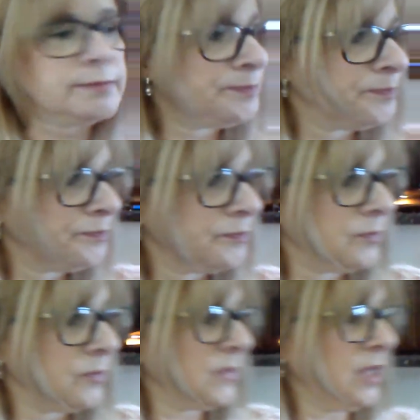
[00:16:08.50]

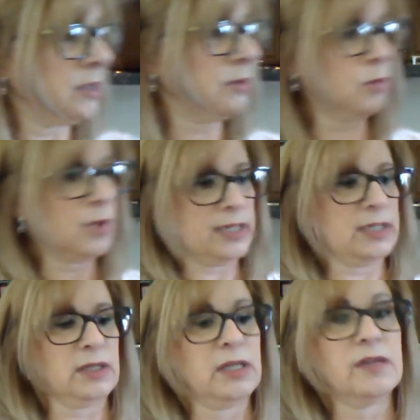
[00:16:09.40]
I don't know why I
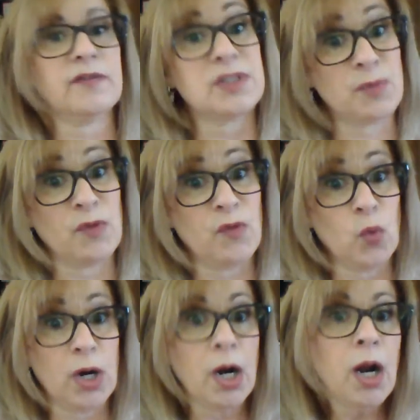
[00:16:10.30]
didn't think of this
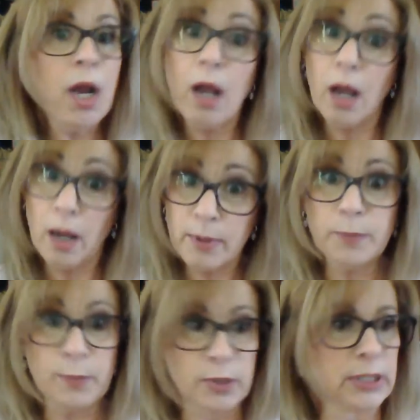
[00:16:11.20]
before. I'm gonna
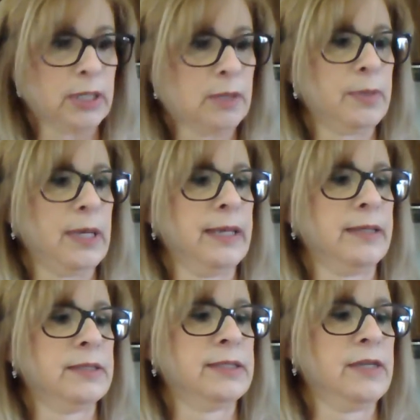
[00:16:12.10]
pull it up
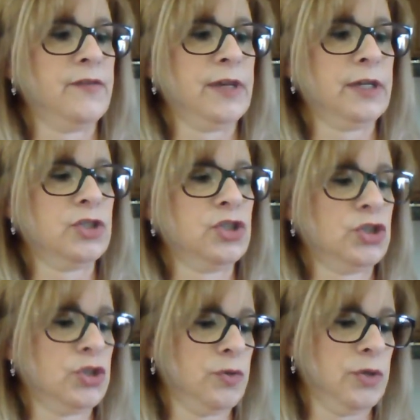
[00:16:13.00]
and see if I can just
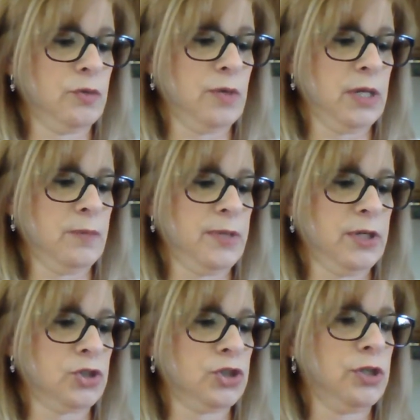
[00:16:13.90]
show you a
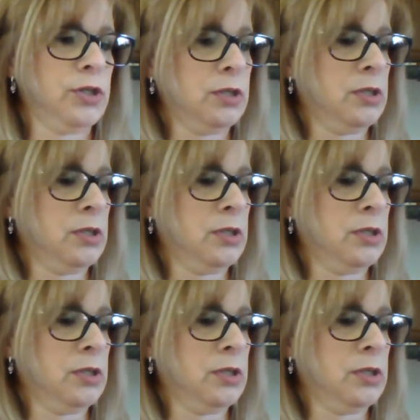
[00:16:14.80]
picture.